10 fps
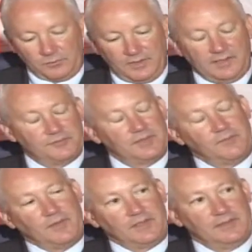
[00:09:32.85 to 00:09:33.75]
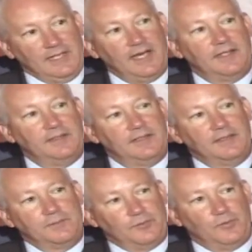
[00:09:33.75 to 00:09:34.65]
rid of some of our
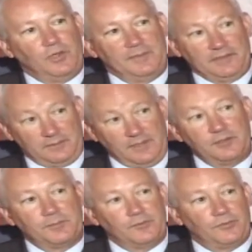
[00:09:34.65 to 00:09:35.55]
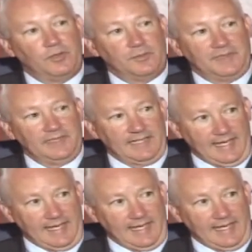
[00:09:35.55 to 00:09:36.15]
non-performing or underperforming